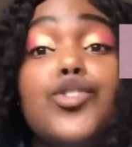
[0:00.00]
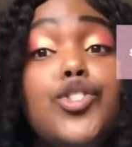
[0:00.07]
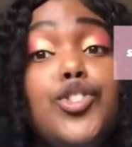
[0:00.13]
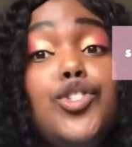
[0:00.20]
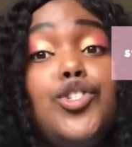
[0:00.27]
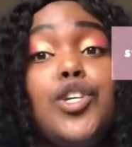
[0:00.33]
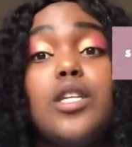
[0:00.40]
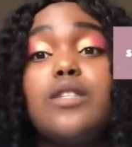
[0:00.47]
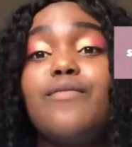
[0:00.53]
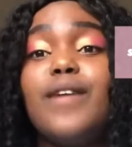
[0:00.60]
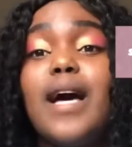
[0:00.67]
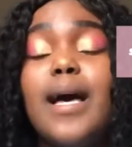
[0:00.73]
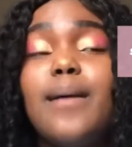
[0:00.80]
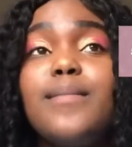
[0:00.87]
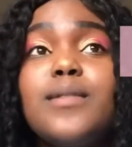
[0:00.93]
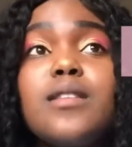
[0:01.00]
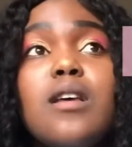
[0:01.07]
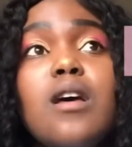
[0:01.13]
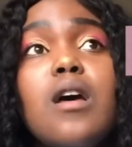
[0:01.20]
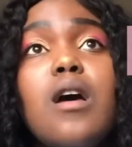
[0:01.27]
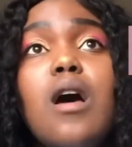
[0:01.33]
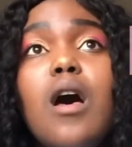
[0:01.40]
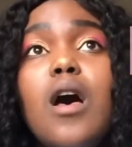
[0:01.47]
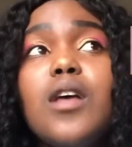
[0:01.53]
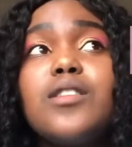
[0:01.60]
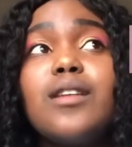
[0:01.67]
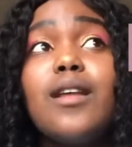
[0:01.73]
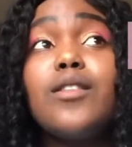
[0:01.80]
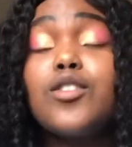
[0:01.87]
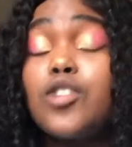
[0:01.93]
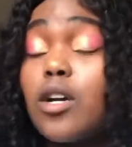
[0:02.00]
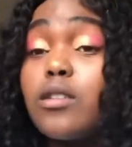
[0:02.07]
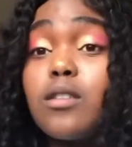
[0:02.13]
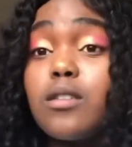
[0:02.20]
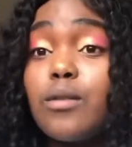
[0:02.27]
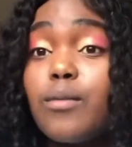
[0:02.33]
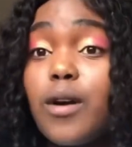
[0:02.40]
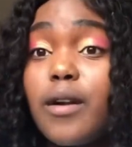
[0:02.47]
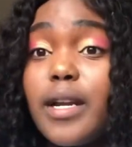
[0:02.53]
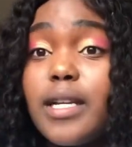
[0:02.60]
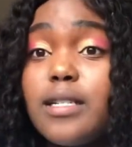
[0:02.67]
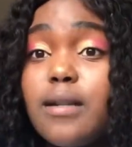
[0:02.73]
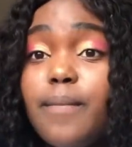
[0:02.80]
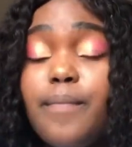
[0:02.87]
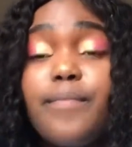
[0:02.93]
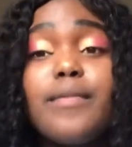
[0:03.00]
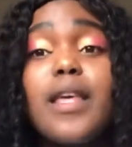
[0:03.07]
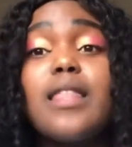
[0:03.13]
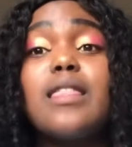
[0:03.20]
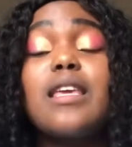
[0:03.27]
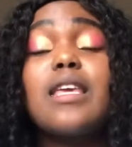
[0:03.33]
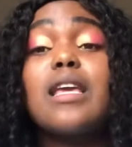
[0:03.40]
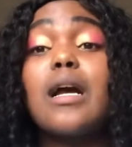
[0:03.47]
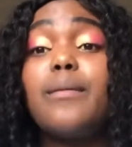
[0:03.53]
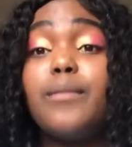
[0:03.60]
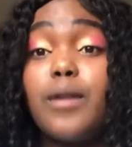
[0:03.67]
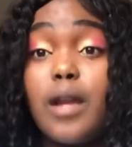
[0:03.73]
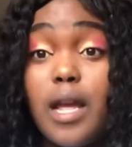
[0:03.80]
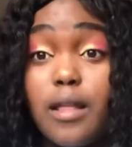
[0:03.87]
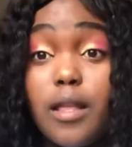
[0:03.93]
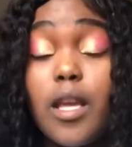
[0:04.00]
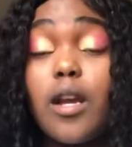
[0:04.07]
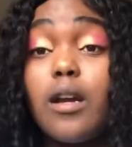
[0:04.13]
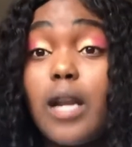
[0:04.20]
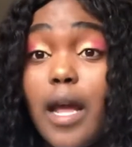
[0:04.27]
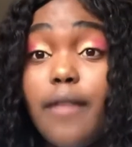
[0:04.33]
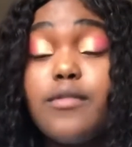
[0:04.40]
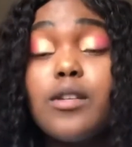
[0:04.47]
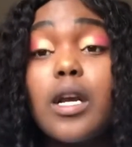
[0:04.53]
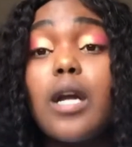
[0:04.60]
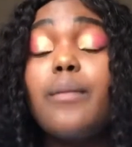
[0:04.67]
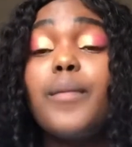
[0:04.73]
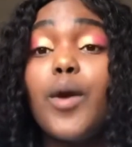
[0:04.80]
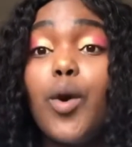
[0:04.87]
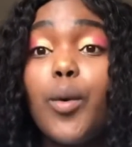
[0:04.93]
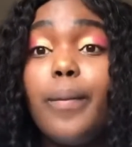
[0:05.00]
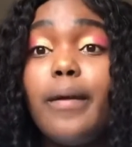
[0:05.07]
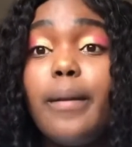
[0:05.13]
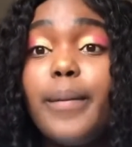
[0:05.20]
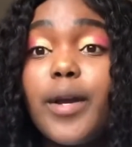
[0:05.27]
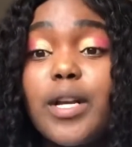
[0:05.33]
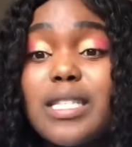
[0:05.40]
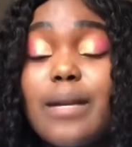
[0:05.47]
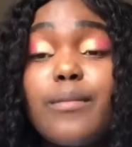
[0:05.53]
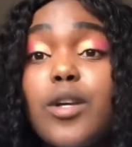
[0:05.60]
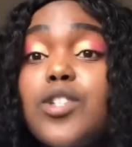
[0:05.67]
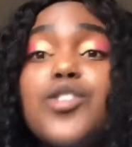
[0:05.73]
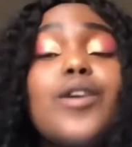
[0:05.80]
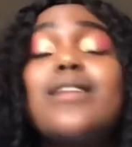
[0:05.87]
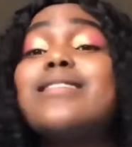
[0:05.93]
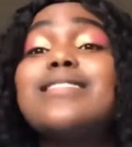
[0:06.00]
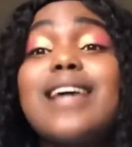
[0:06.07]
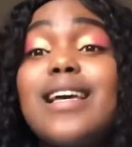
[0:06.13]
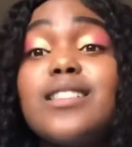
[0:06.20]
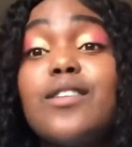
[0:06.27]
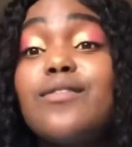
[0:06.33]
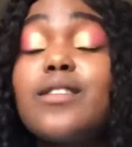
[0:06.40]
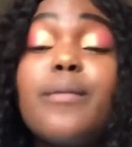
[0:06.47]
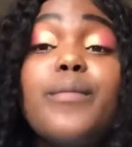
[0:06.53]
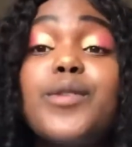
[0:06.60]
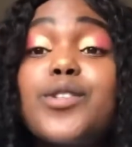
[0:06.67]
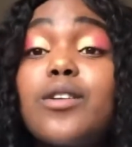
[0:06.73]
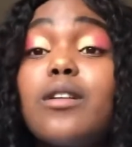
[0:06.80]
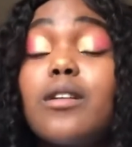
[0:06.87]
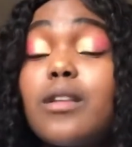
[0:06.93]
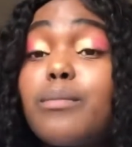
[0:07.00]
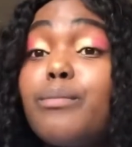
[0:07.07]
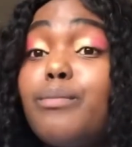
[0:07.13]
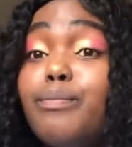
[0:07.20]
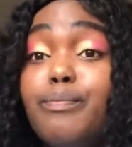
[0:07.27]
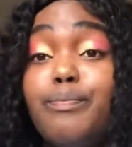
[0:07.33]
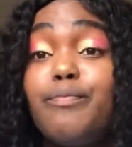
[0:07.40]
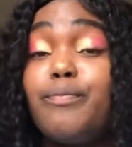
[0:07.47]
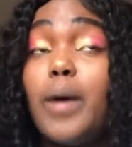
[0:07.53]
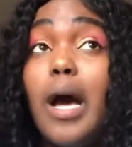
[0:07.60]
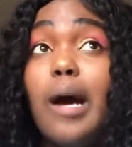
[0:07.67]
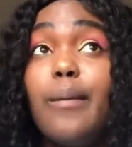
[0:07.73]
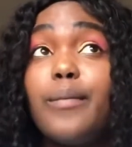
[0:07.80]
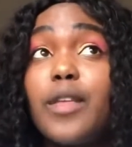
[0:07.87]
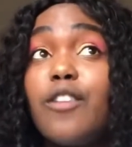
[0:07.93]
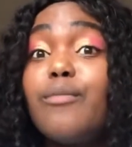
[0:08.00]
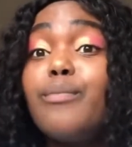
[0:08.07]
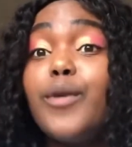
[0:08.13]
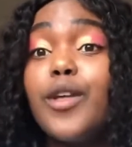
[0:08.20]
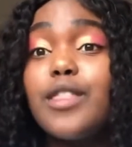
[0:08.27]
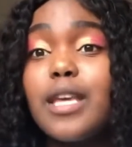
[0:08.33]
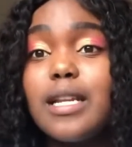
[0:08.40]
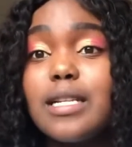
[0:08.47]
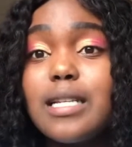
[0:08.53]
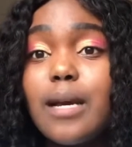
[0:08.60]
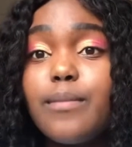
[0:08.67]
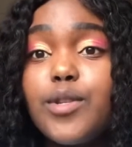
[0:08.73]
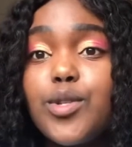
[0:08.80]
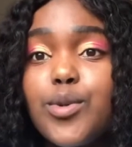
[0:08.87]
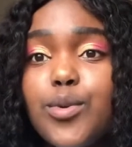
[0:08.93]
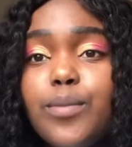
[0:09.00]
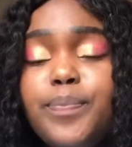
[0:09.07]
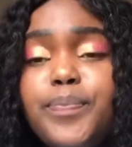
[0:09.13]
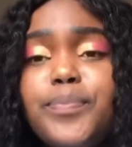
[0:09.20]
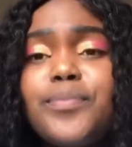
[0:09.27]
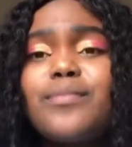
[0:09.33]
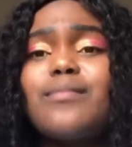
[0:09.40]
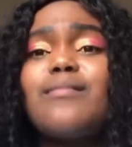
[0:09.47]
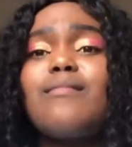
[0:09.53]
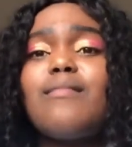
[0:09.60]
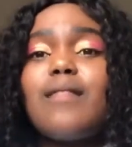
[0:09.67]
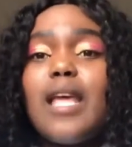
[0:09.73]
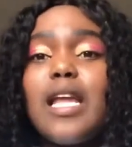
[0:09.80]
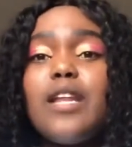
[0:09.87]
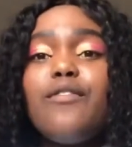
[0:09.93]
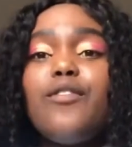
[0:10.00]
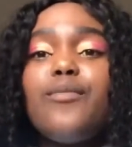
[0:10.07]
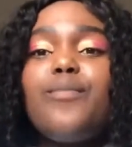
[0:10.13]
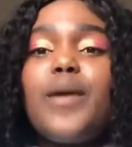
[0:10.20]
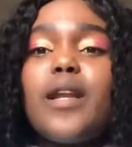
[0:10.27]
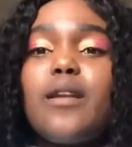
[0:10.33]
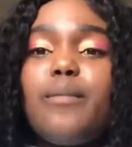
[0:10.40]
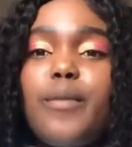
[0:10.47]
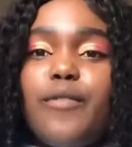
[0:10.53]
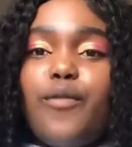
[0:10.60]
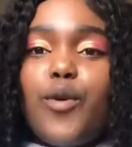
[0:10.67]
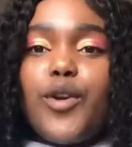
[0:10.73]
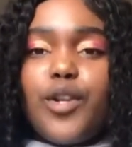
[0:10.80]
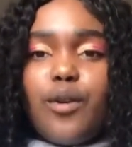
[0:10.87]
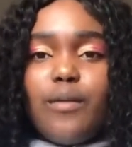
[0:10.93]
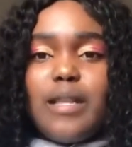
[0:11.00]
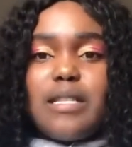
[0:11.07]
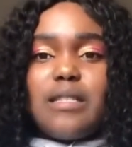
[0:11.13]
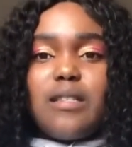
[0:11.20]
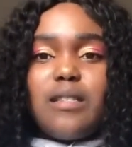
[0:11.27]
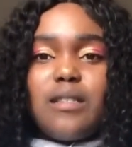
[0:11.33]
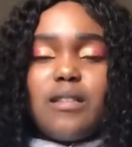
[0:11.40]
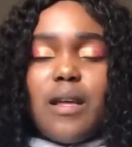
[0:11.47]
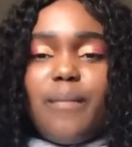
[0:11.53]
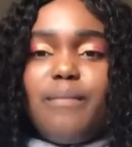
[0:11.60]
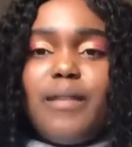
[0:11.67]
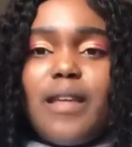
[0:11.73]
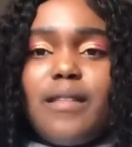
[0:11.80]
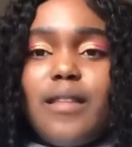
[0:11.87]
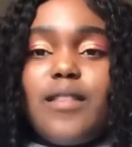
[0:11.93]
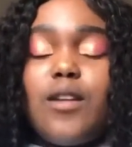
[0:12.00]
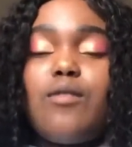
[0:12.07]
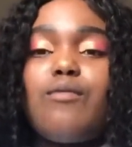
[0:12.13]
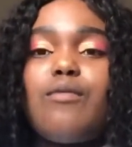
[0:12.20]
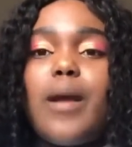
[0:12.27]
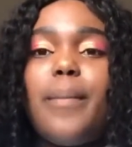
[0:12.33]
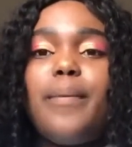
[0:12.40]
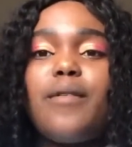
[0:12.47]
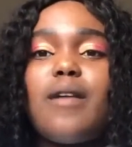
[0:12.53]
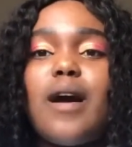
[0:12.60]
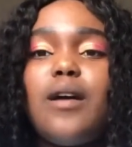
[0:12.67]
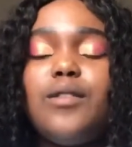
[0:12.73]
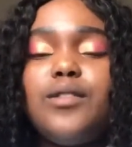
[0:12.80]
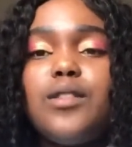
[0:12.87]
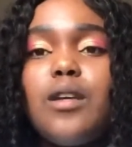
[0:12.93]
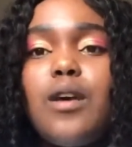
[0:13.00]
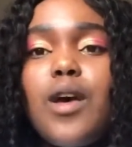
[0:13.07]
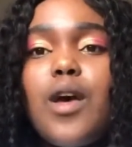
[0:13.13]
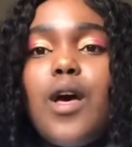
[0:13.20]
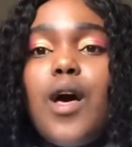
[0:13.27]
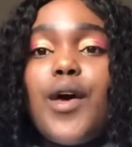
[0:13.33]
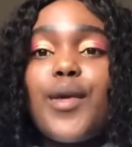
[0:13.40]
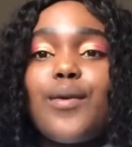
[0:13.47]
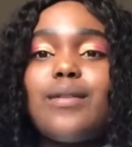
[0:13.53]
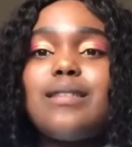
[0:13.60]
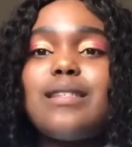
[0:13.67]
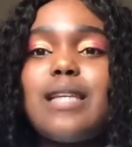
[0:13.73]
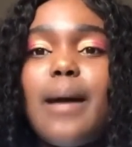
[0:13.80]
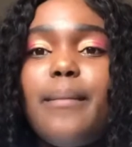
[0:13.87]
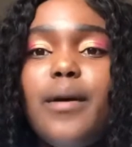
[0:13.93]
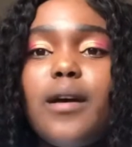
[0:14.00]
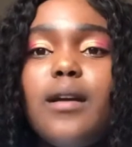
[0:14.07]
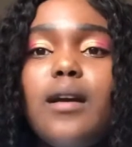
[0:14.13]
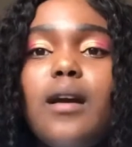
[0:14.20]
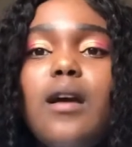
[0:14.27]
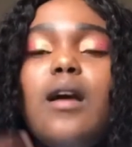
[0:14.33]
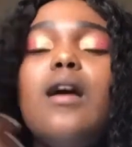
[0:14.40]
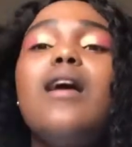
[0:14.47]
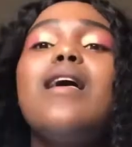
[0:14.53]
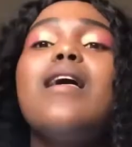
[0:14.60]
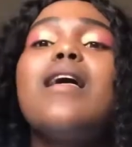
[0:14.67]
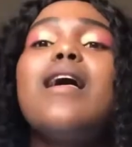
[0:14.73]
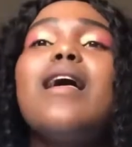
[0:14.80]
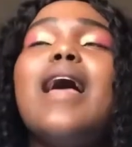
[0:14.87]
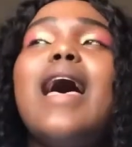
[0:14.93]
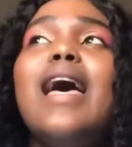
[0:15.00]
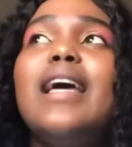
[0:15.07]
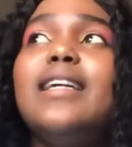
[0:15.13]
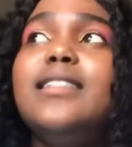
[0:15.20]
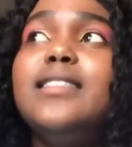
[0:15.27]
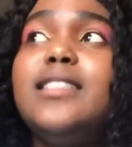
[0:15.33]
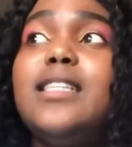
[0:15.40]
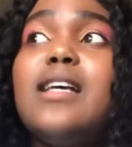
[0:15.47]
just vibes. So now the doctors are worried. They're thinking they're gonna have to cut me open, because I'm not showing signs of someone's gonna give birth anytime soon. And if you're pregnant before, there's this thing that they wrap around your stomach, and